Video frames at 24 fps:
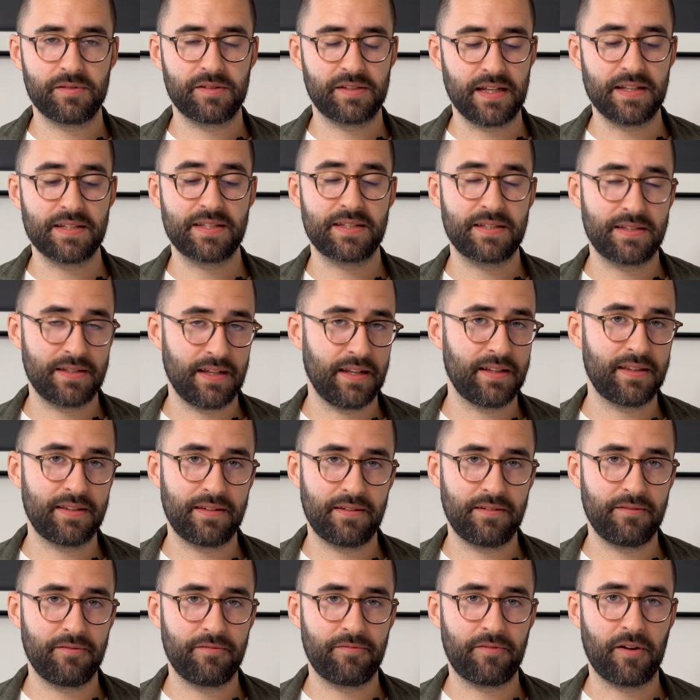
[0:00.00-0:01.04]
since
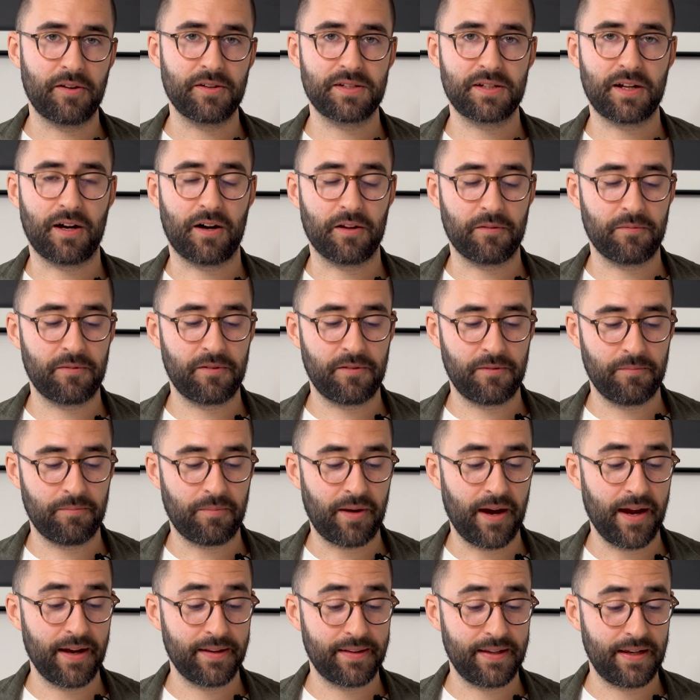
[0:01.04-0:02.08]
it first caught
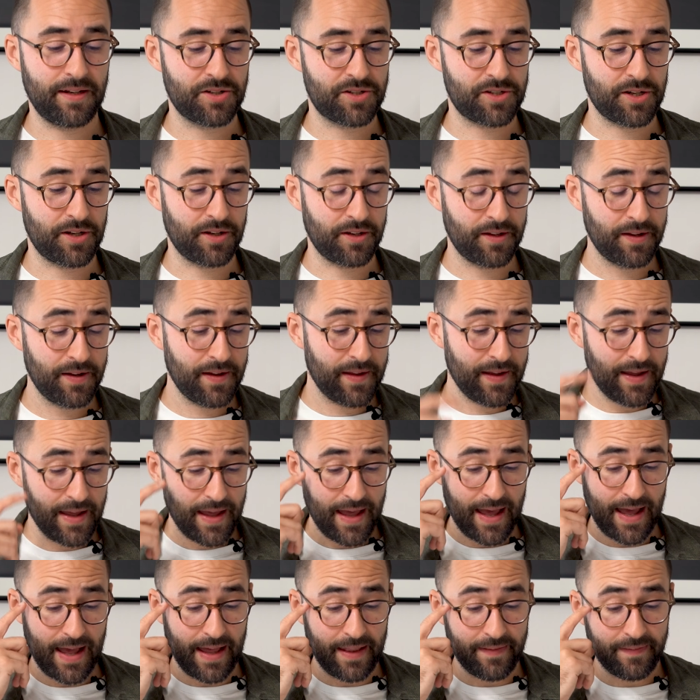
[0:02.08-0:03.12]
my attention.
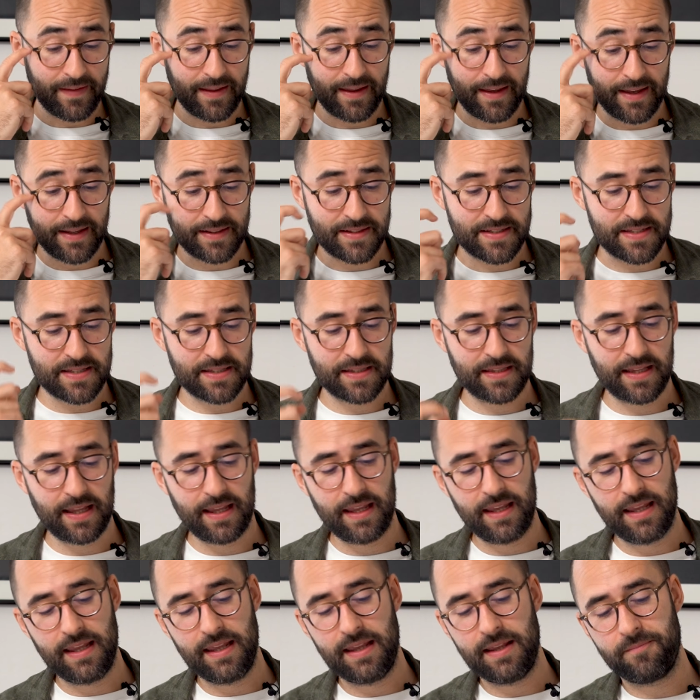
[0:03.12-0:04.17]
And it's
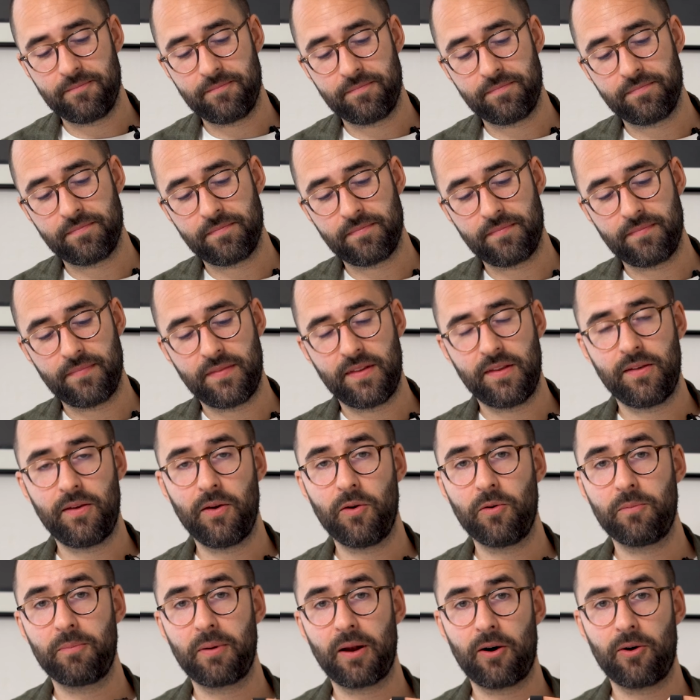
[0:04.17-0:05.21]
the
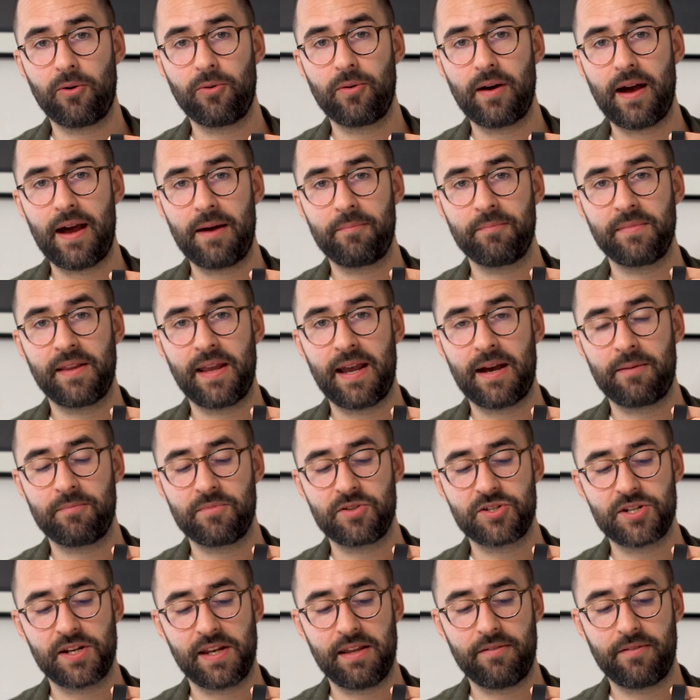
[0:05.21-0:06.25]
Hublot MDM
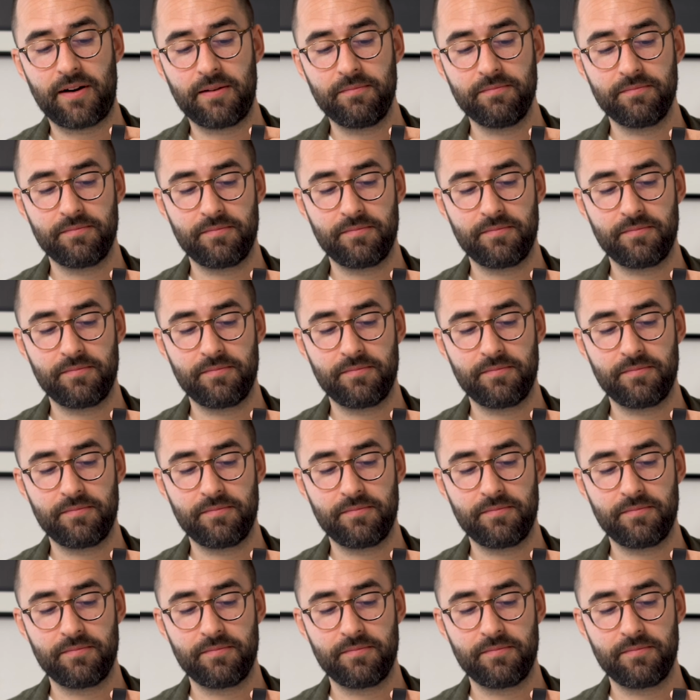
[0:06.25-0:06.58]
Geneve.